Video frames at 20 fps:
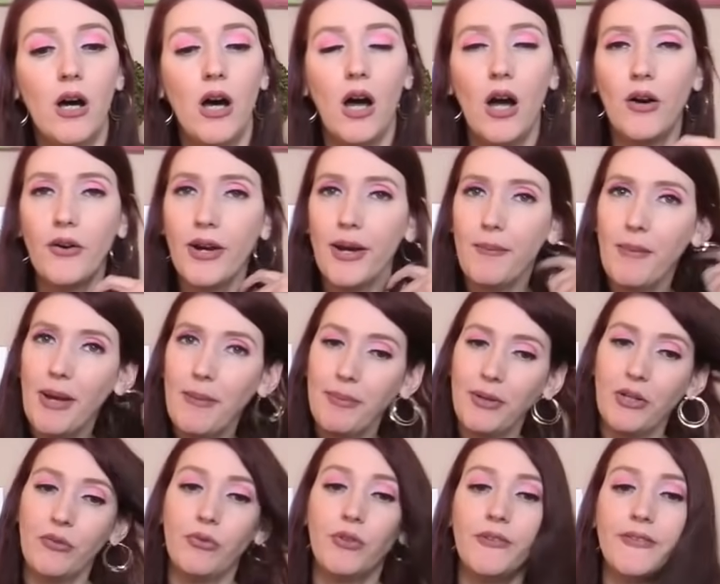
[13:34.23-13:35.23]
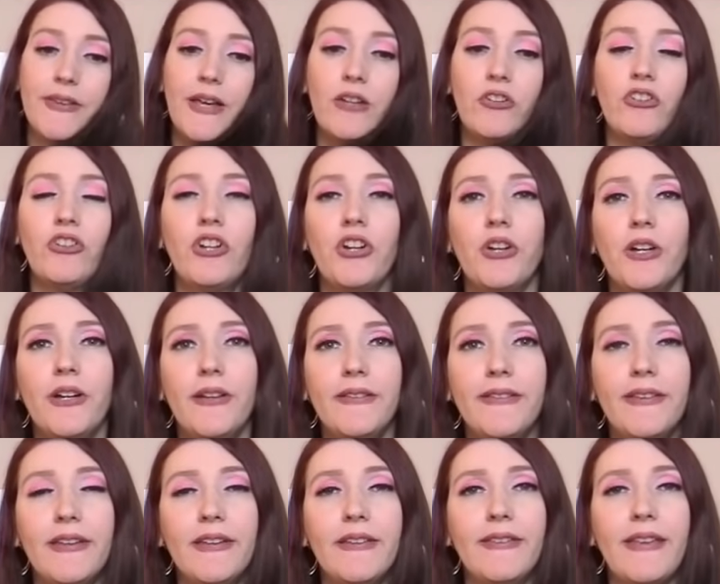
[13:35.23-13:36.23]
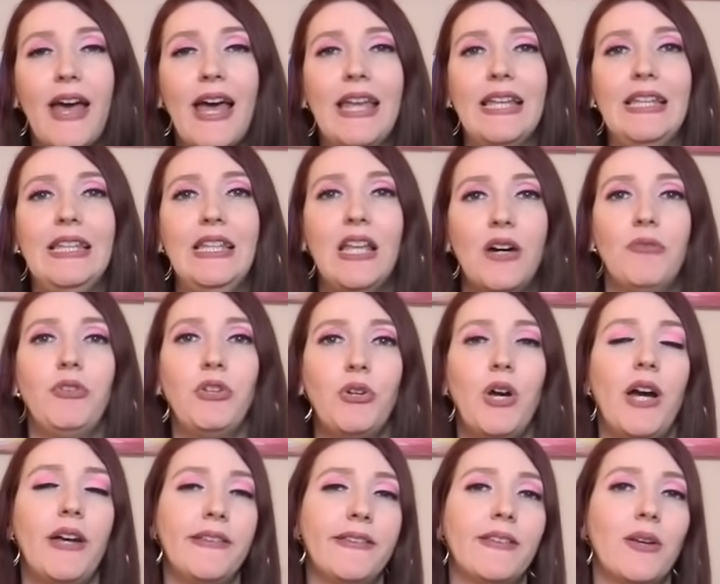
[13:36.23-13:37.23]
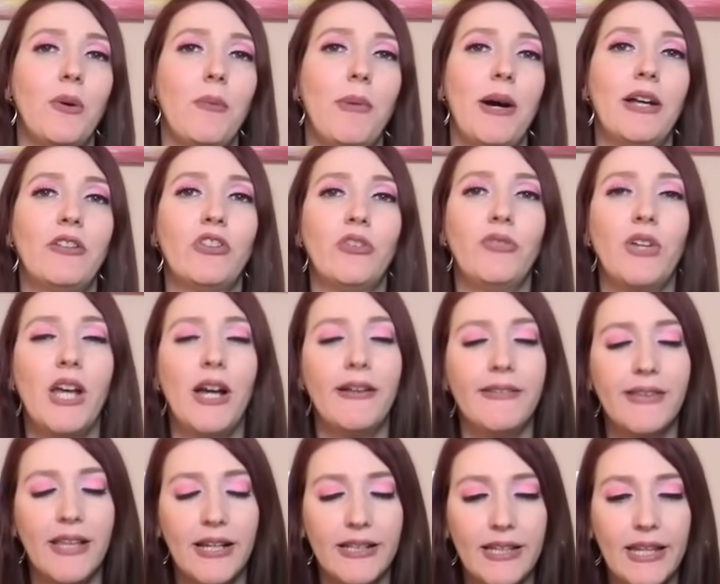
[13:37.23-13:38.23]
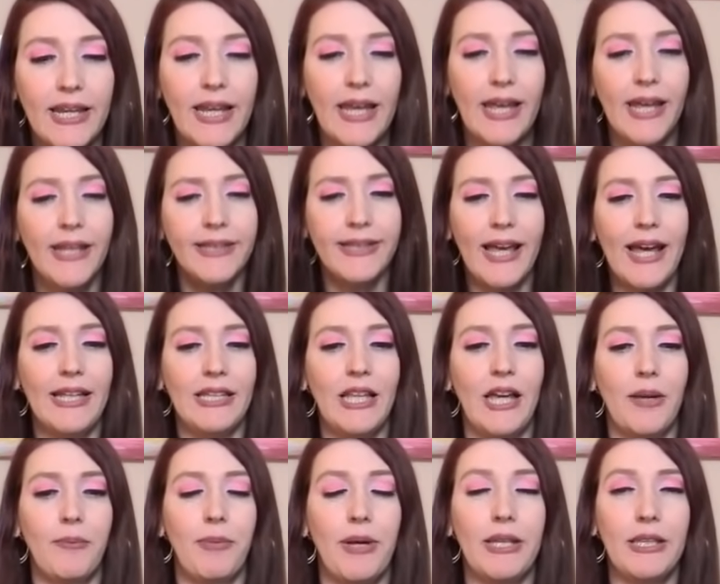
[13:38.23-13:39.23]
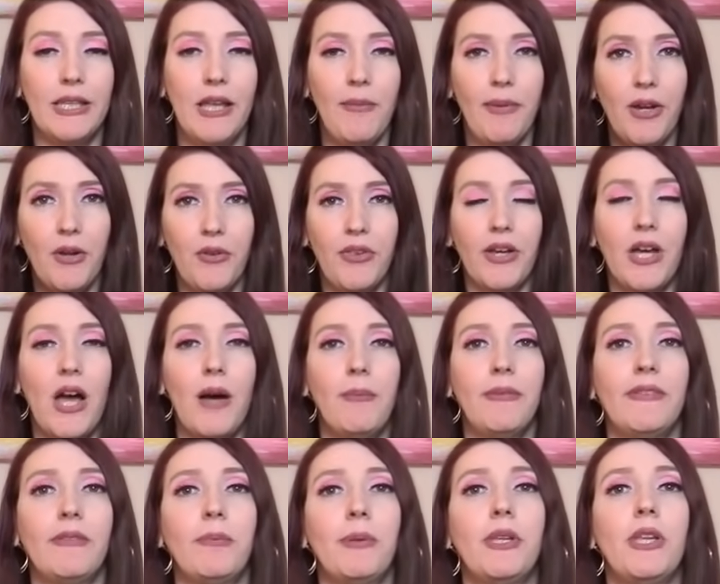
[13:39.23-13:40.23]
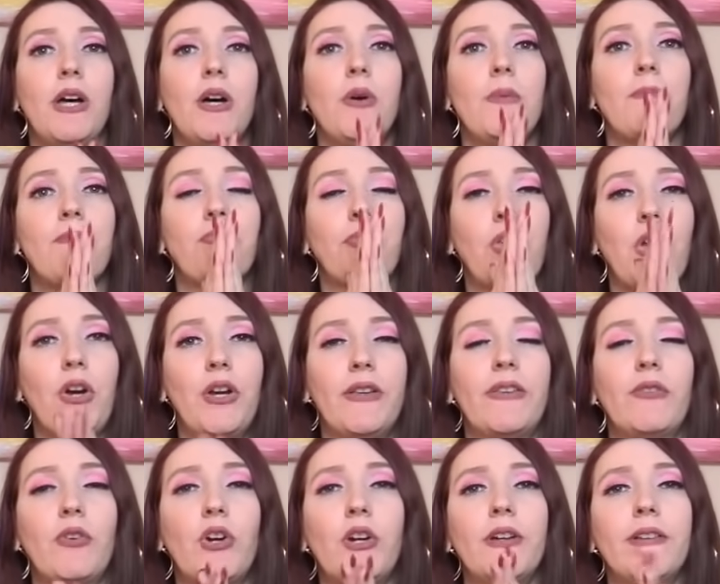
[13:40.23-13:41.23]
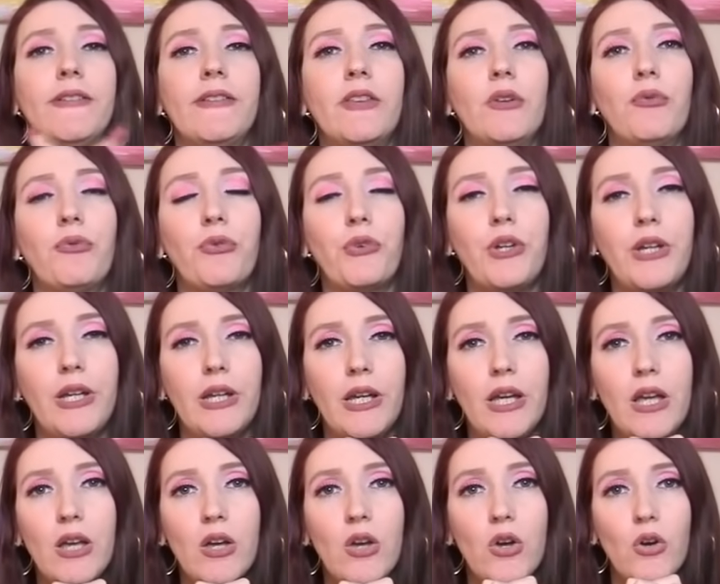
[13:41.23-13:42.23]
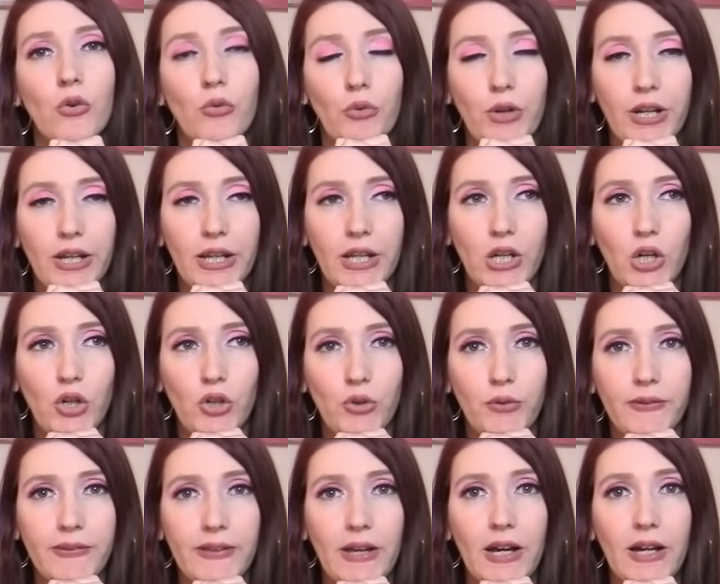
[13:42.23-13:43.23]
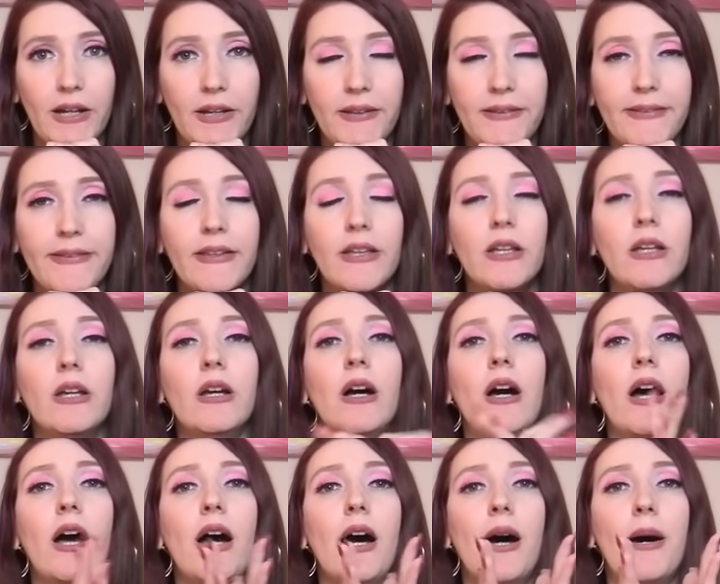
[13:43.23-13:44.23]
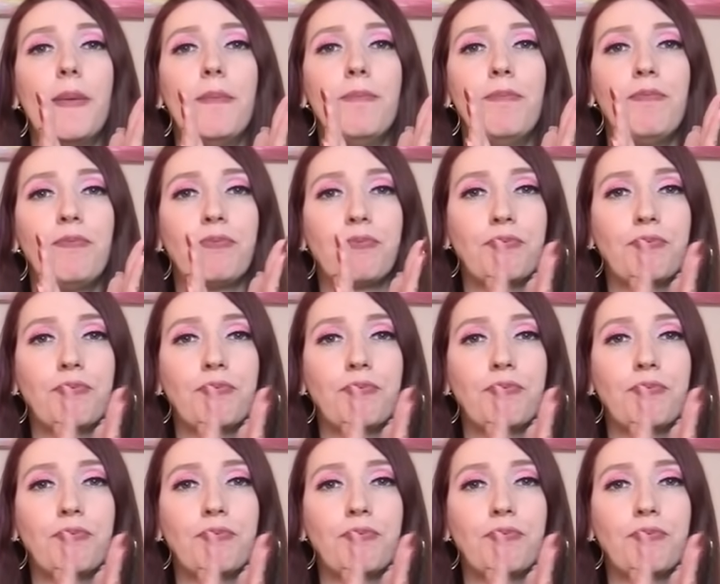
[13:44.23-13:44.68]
All right, my beautiful Sagittariuses, I love you guys so much. If you guys liked it, hit that like button. Let me know in the comments below. All right, as far as the free reading goes, guys, um,